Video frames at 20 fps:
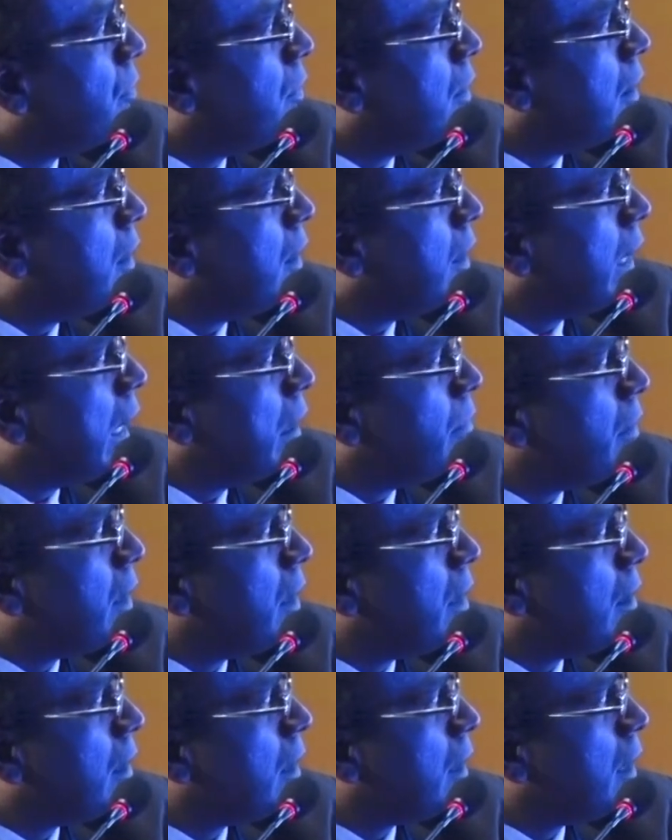
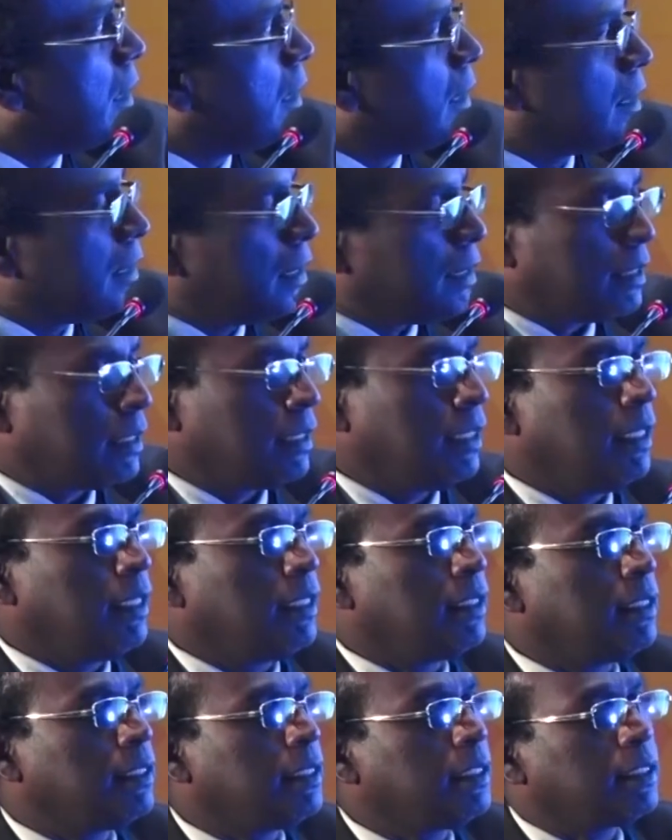diabetic coronary disease.
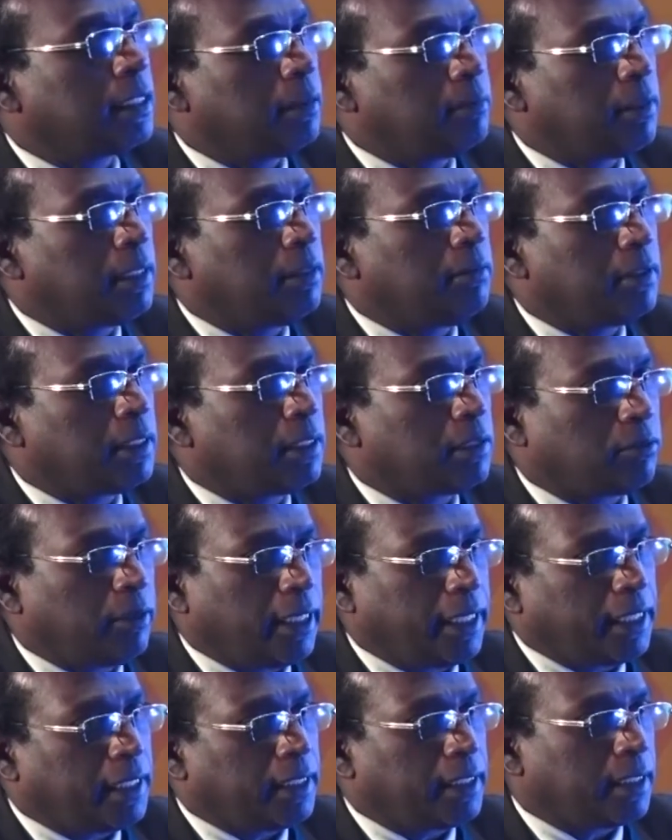This is something which is
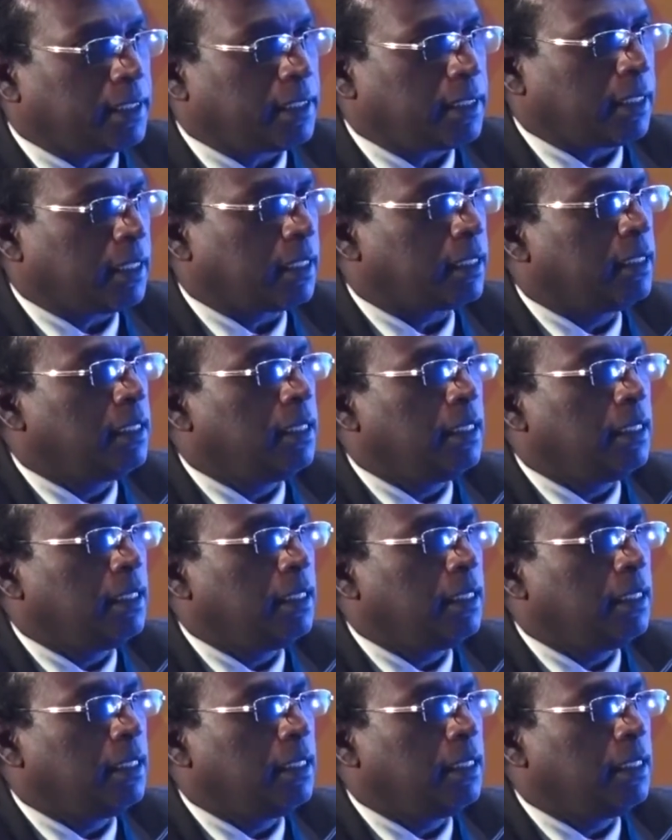quite interesting.